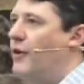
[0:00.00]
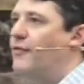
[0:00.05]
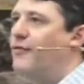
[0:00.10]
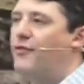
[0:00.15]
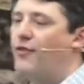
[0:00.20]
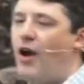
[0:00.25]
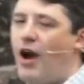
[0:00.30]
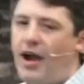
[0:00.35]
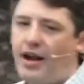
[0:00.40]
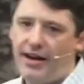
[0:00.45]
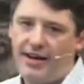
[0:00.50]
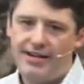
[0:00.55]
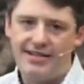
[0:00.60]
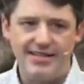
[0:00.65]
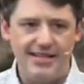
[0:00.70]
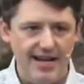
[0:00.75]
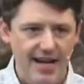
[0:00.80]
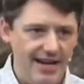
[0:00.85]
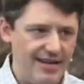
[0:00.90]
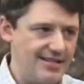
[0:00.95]
Fridays,
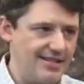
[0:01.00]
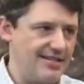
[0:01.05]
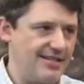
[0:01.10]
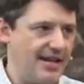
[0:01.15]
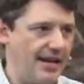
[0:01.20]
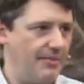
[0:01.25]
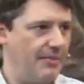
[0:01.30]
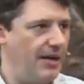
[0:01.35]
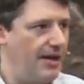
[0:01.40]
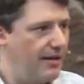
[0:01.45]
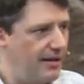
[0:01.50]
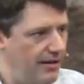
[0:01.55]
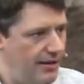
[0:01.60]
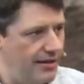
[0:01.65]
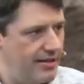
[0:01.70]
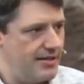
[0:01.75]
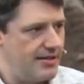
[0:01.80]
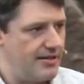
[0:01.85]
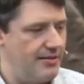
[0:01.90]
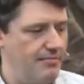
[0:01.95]
he has a segment,
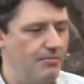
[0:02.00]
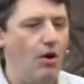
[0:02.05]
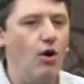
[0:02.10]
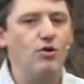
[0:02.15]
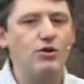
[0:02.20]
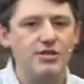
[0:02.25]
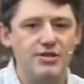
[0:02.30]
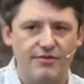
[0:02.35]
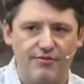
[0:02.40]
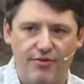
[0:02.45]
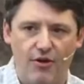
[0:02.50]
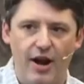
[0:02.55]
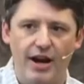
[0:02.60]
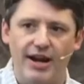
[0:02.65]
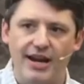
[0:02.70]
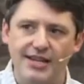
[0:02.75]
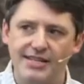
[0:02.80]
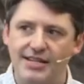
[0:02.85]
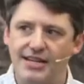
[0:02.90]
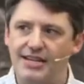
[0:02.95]
most
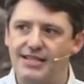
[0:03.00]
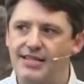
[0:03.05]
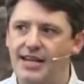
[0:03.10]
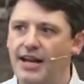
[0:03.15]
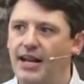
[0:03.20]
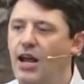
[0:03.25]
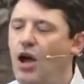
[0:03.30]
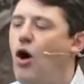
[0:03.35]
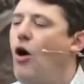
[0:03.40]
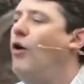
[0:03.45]
Fridays, and he said,